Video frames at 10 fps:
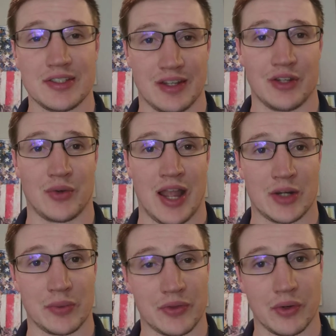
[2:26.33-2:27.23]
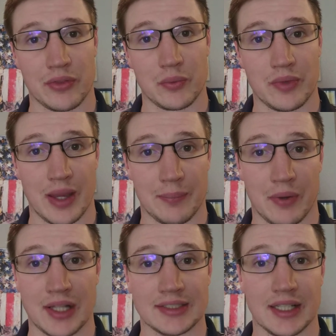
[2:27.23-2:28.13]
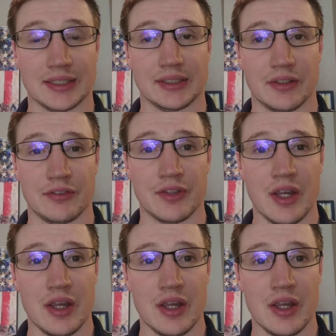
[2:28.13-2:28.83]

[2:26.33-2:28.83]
to interact with her through that process of,